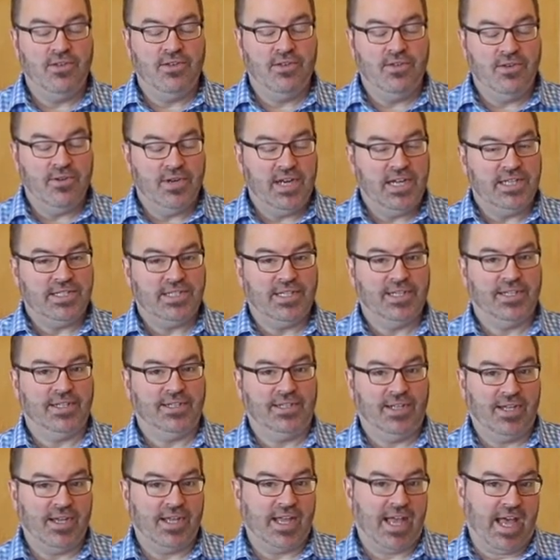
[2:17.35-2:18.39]
you need to
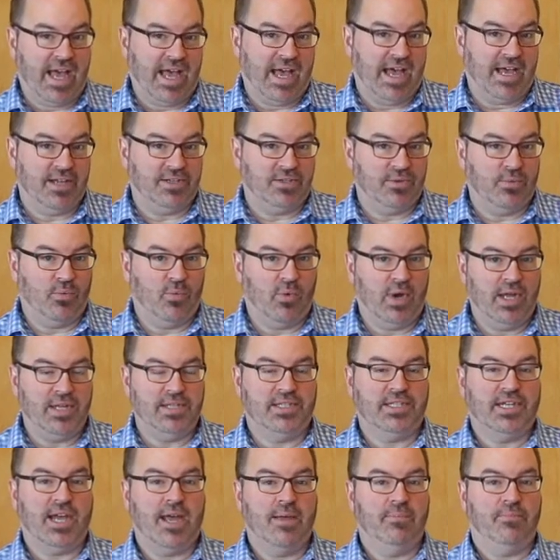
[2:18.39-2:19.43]
look at
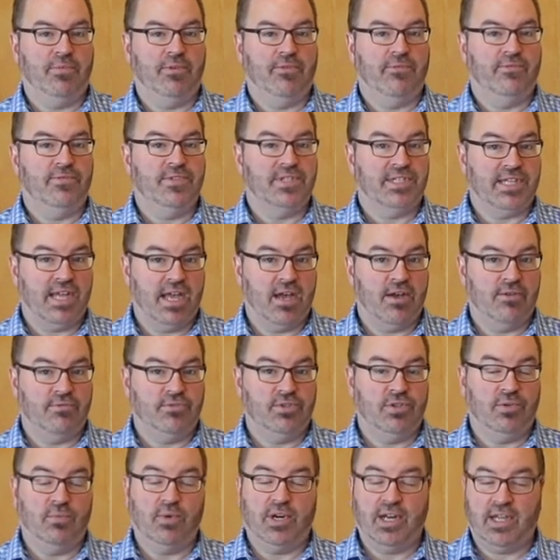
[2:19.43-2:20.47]
what type of
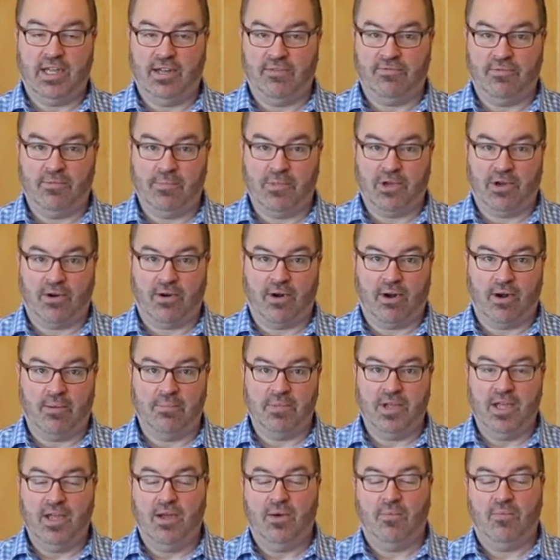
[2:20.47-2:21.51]
sound you want to get from the harp,